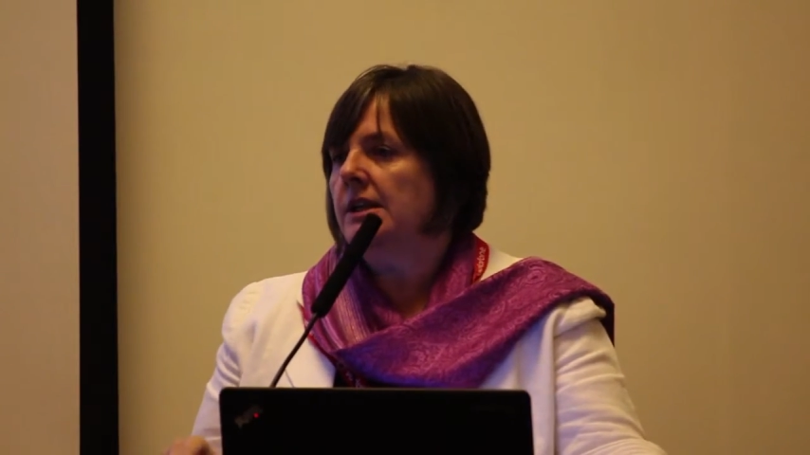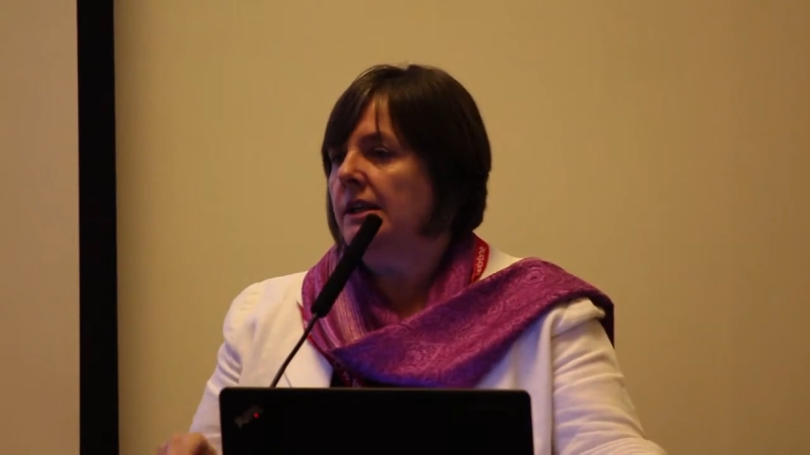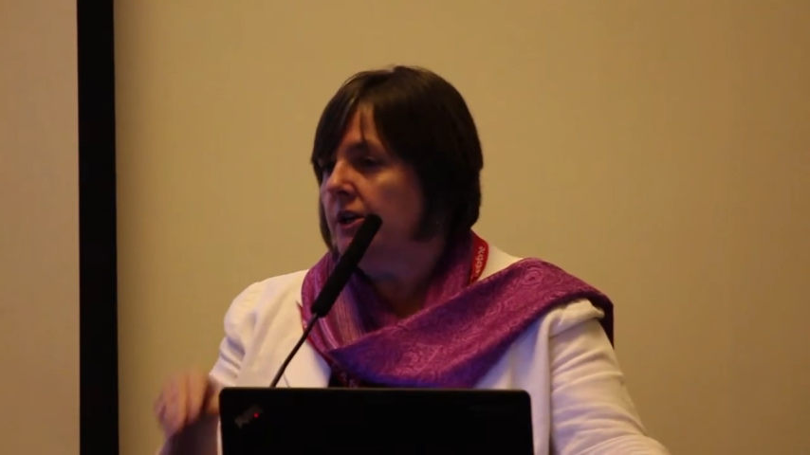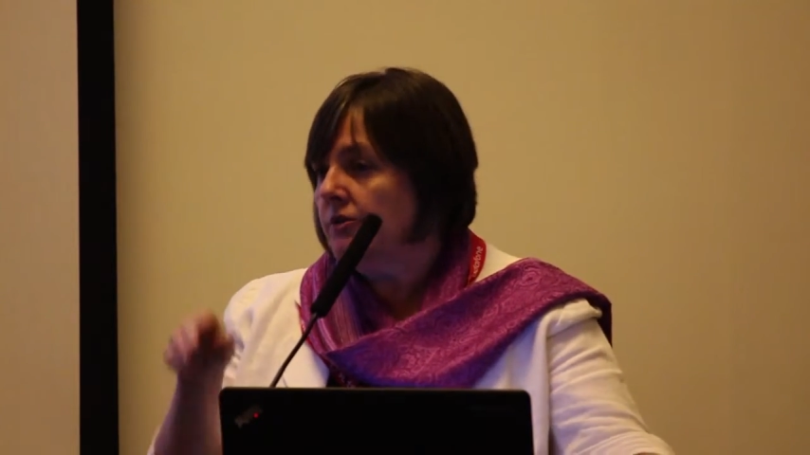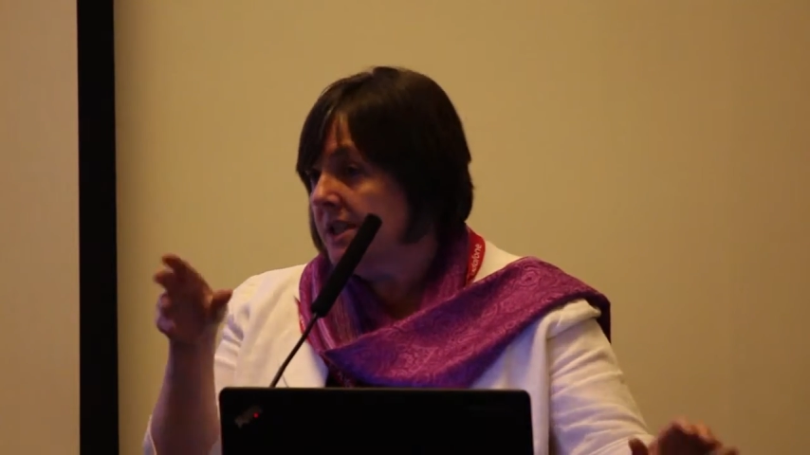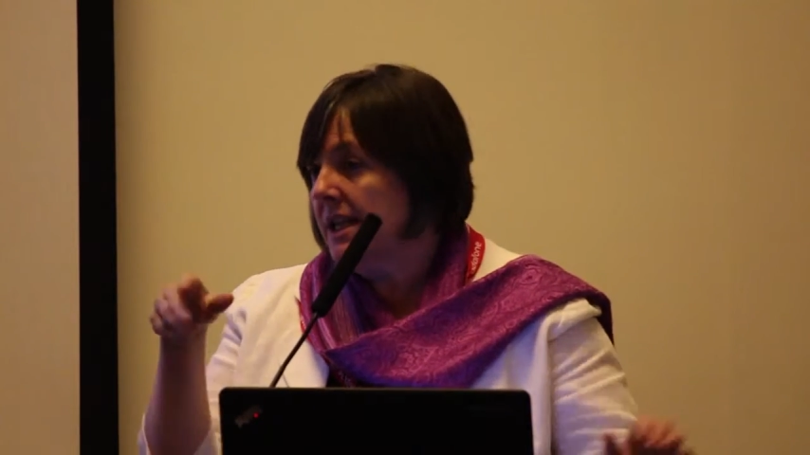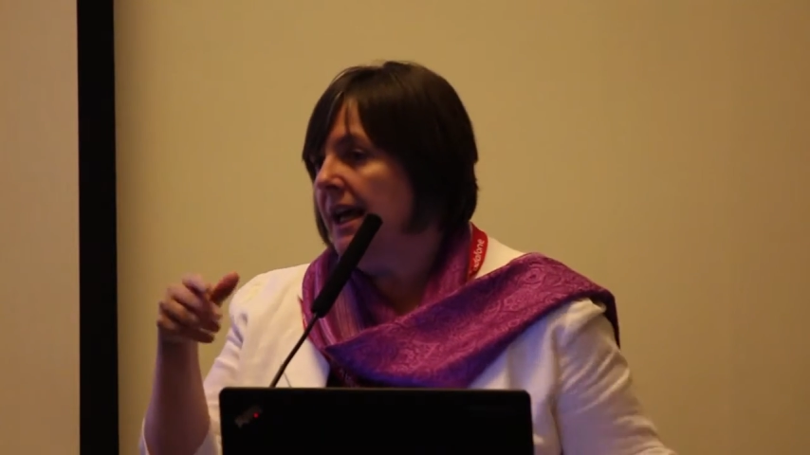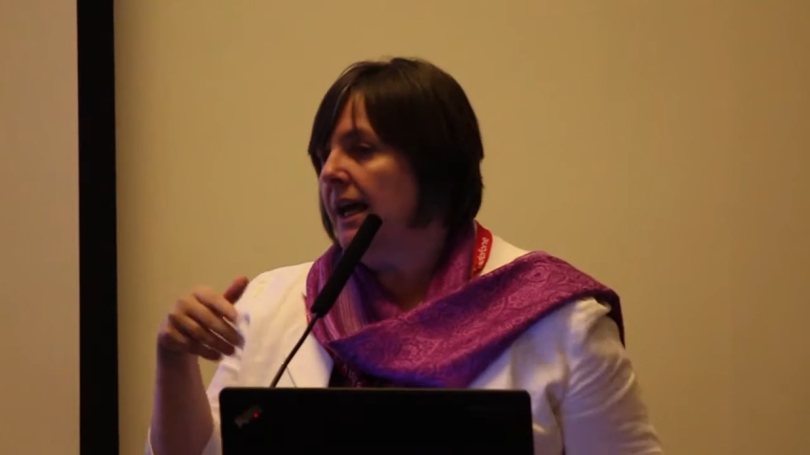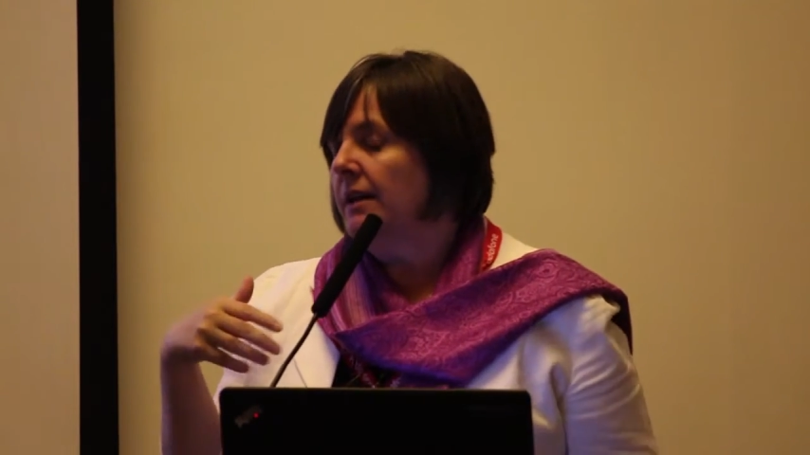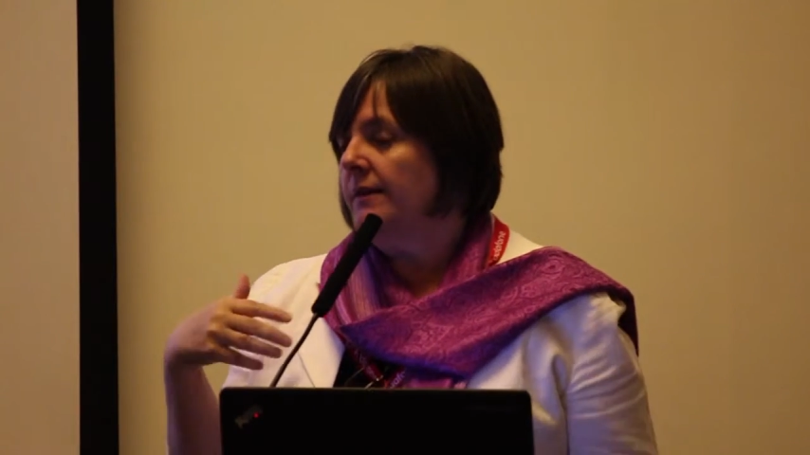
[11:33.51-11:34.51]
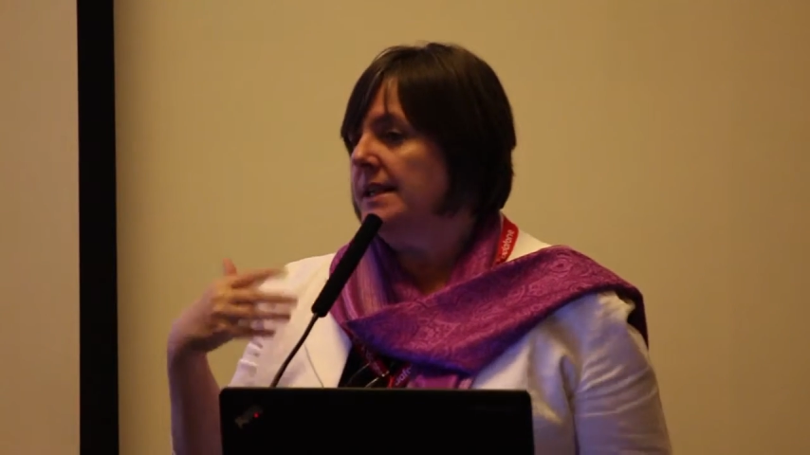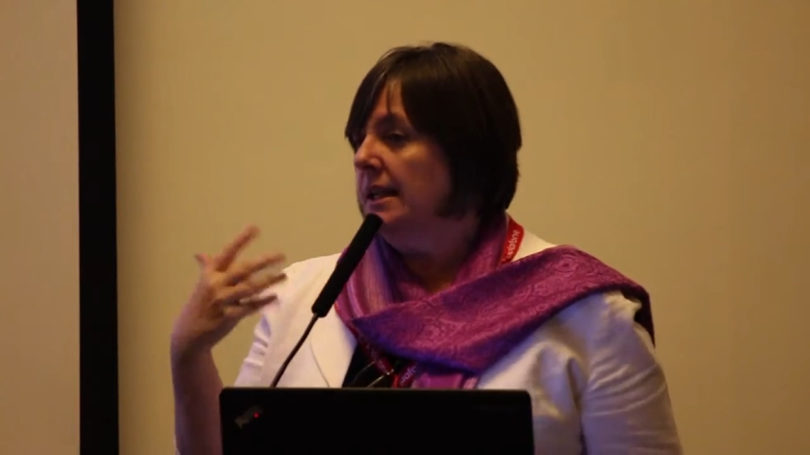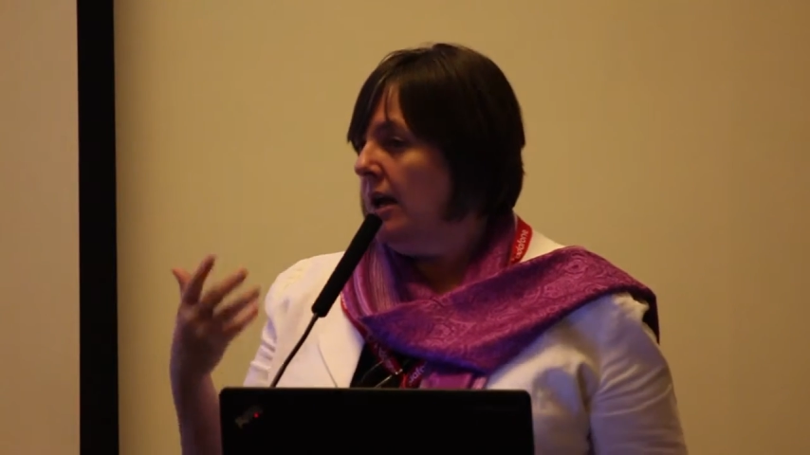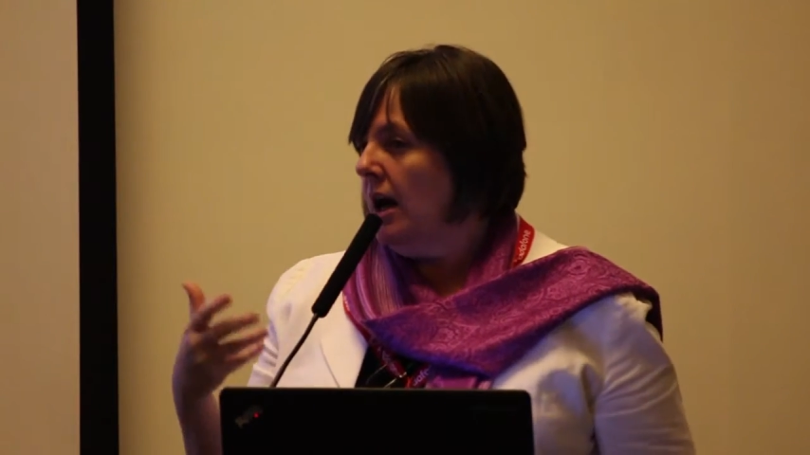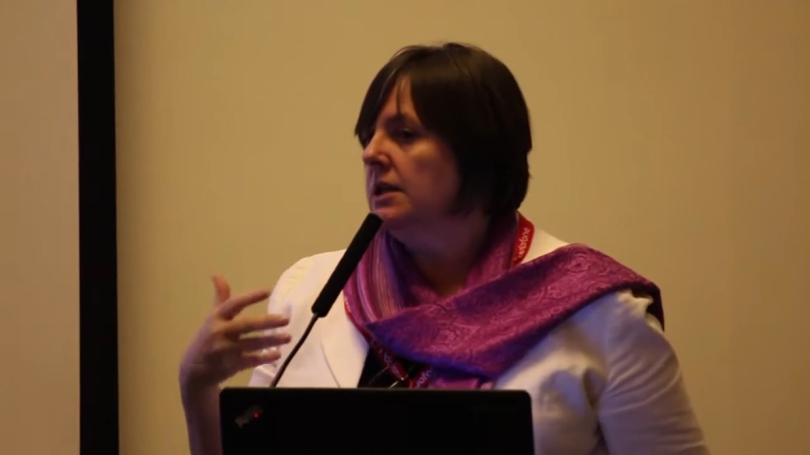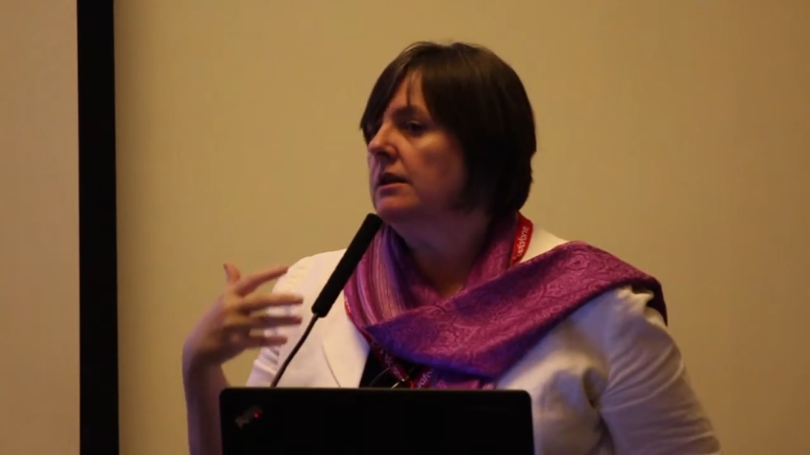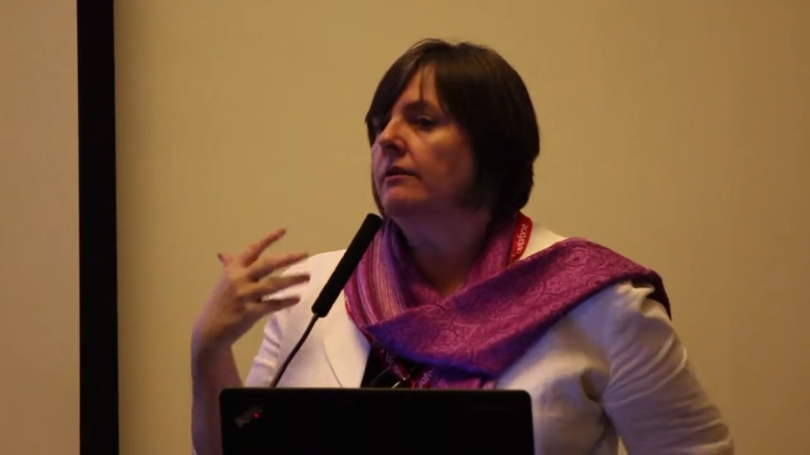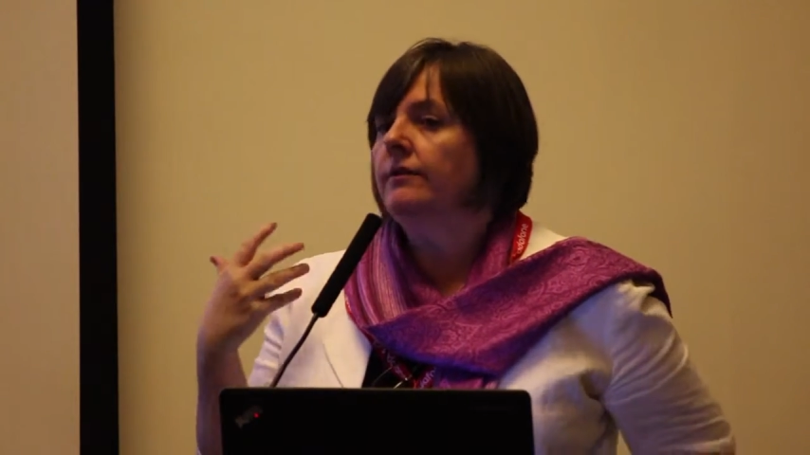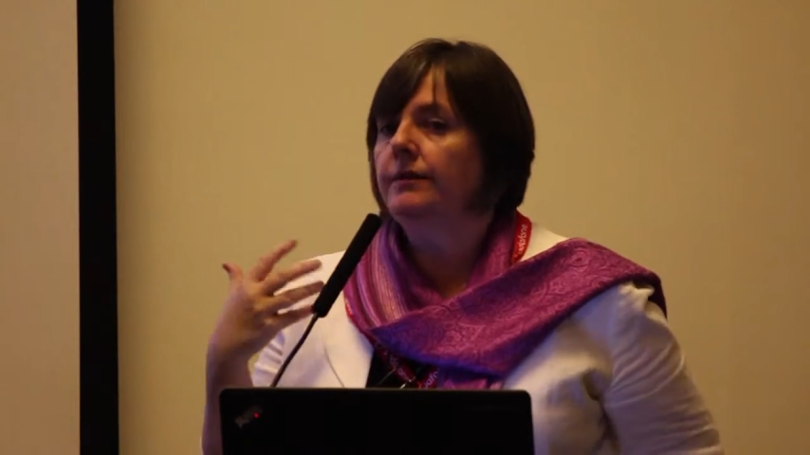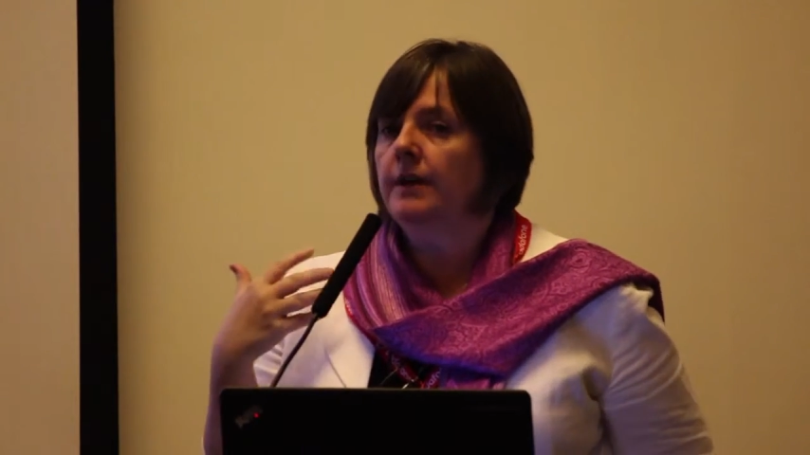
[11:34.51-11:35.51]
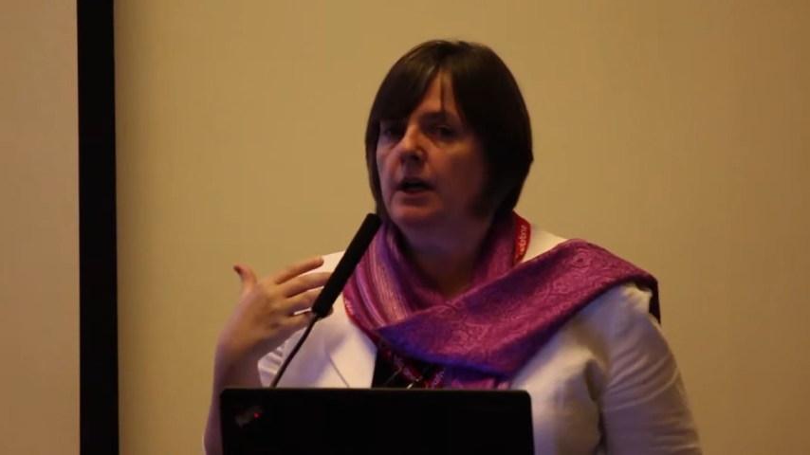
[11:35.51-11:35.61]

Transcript: literacy, there's a lot of